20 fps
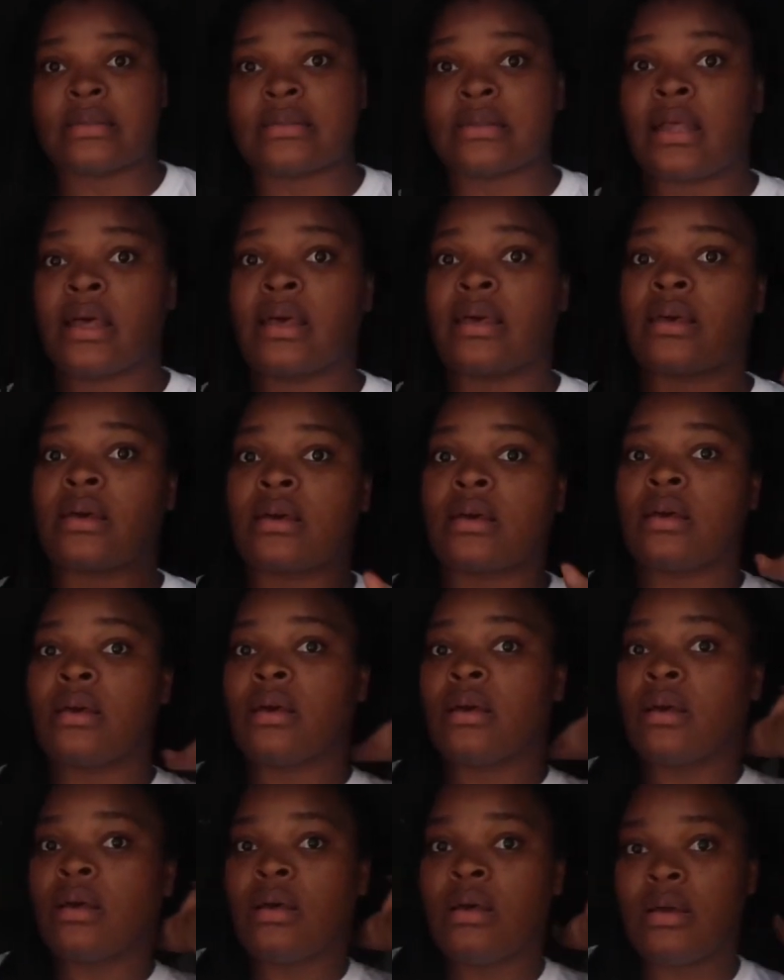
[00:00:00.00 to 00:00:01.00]
Like
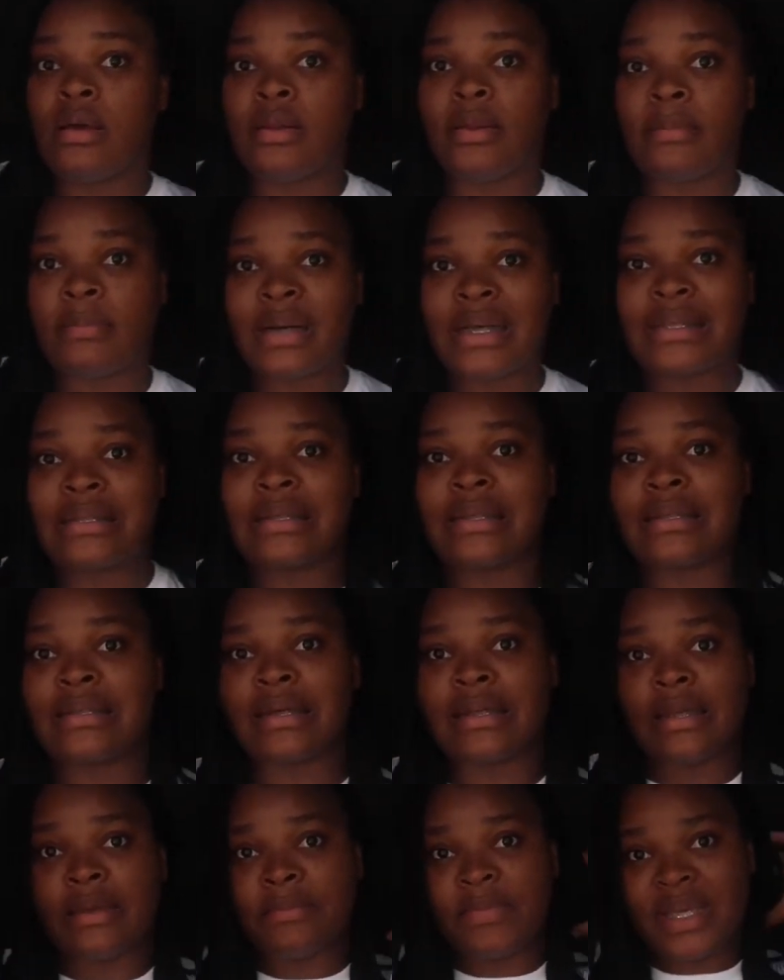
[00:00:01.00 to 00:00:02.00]
the mosquito
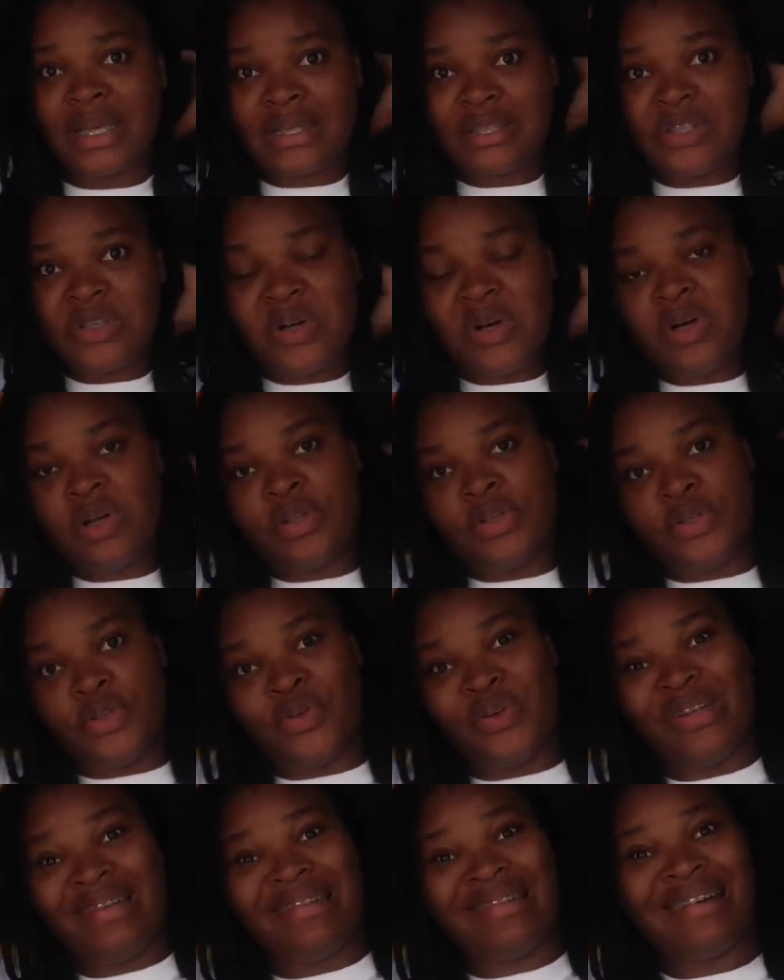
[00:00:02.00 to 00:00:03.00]
them here, so
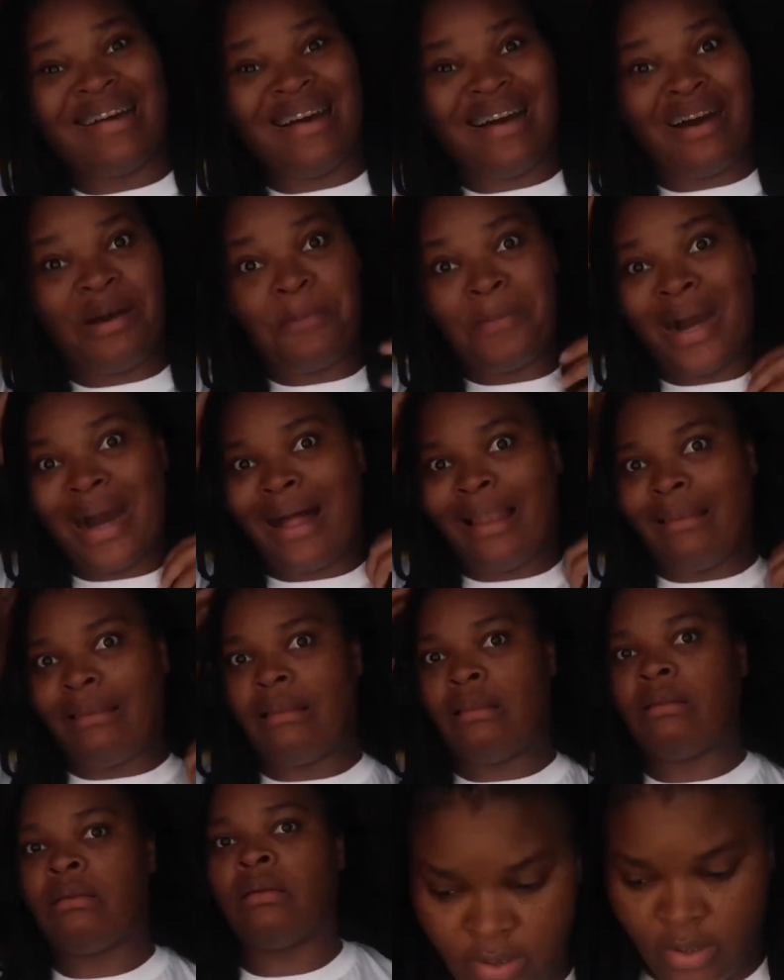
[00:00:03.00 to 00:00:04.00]
no normal.
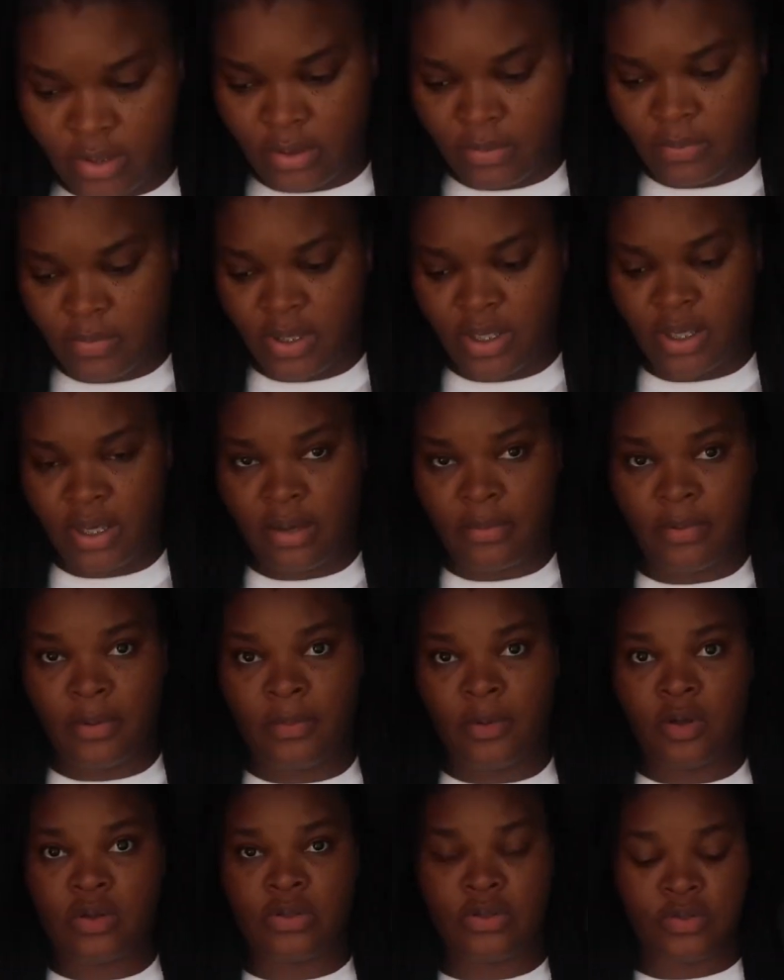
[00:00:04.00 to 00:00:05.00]
But yeah, I'm
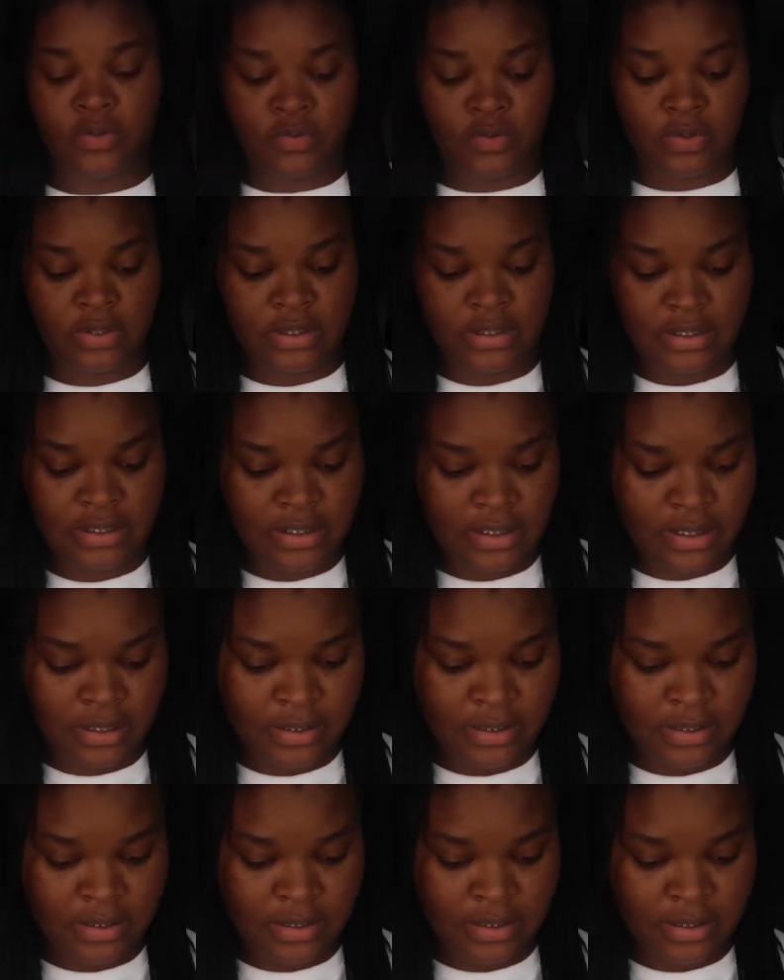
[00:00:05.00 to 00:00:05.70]
about to do this